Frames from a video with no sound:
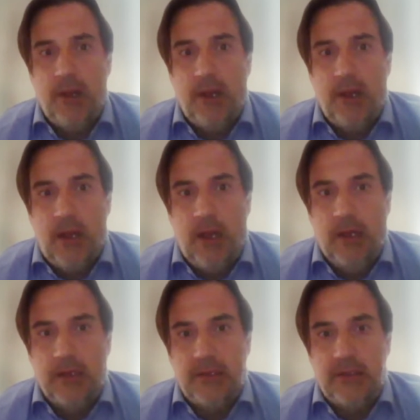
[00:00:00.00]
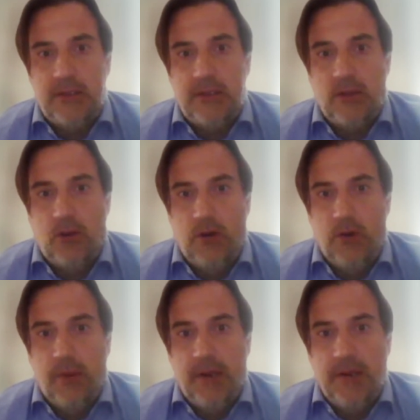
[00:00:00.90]
that the only
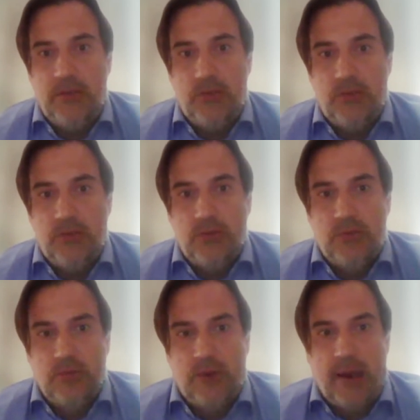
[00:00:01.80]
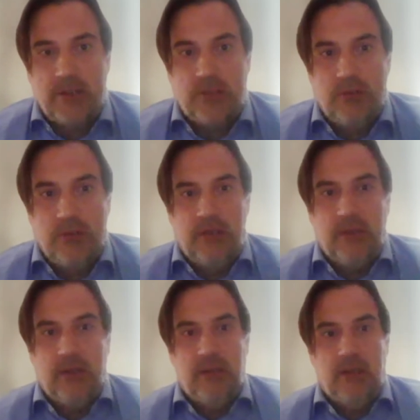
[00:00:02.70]
way to
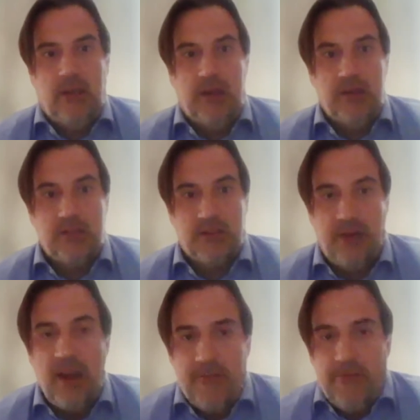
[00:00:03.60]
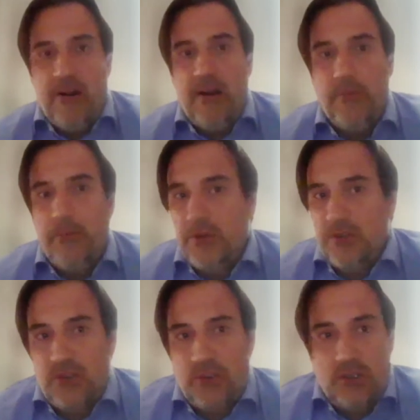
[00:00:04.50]
actually survive really
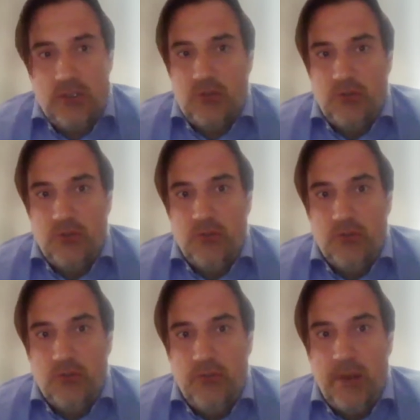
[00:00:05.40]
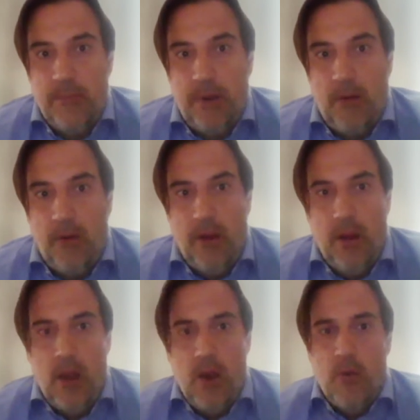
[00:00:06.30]
was just to be in power,
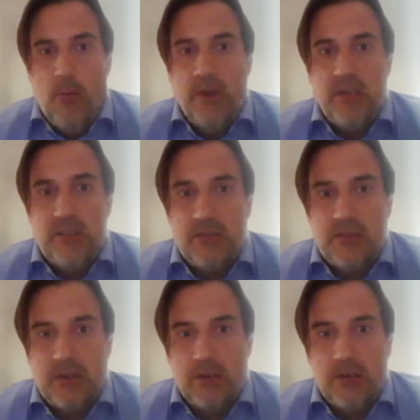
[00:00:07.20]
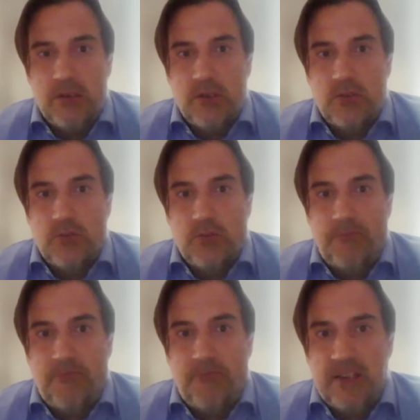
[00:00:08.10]
which, just to
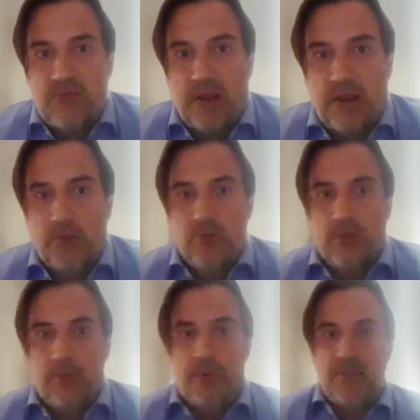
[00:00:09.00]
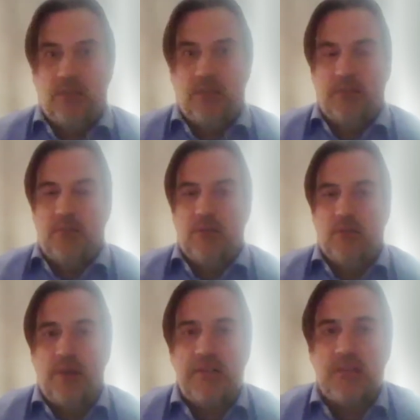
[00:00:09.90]
fast track to the present,
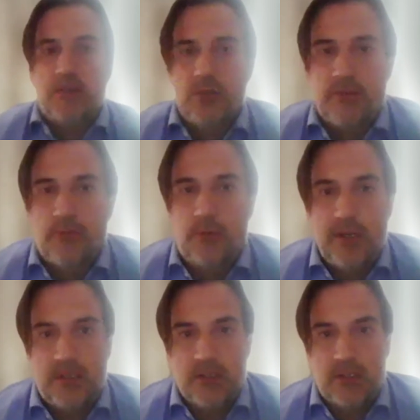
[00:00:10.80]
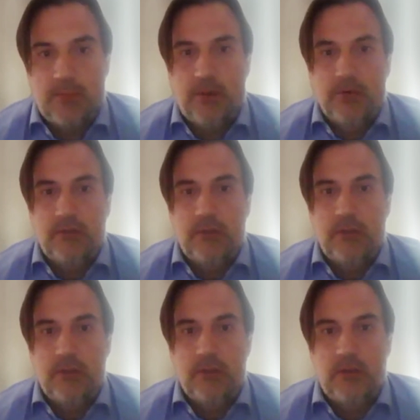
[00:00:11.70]
raises lots of questions about
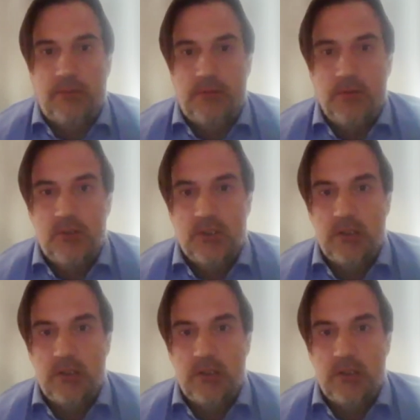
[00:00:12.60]
the future.